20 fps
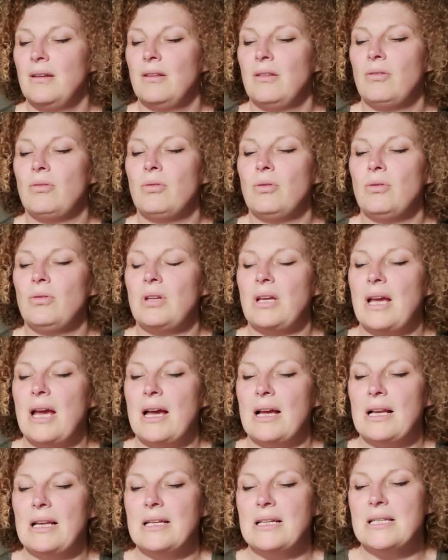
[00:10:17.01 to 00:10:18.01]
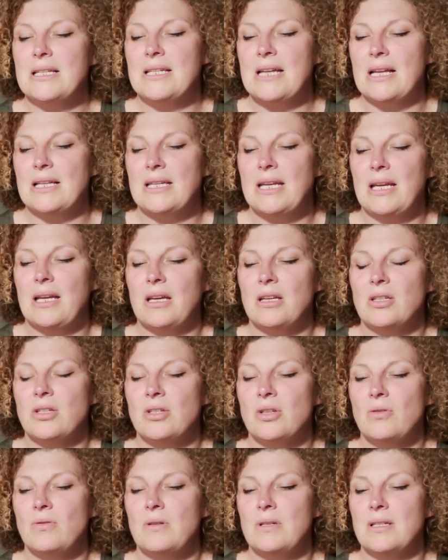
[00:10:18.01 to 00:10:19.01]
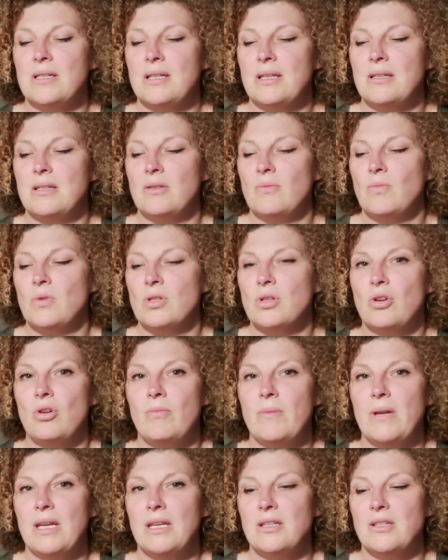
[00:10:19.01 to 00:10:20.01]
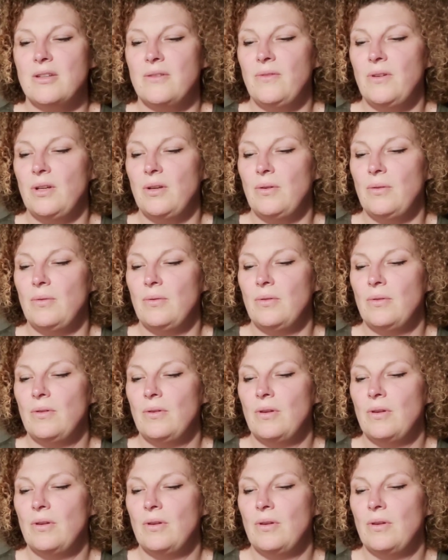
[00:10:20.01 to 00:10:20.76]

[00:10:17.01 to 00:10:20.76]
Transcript: Through the cackling static, a solar system was coming into view.